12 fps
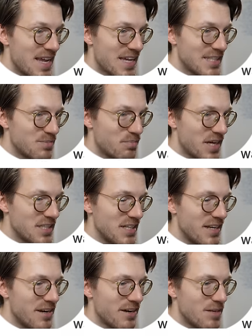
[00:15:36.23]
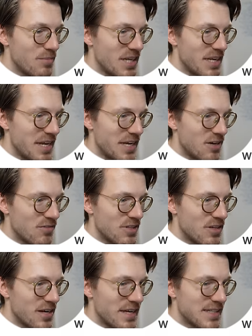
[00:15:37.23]
especially here in the beginning of the
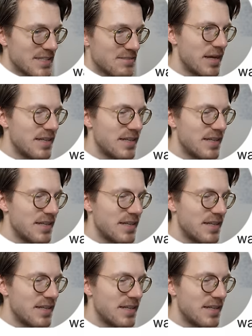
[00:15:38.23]
night.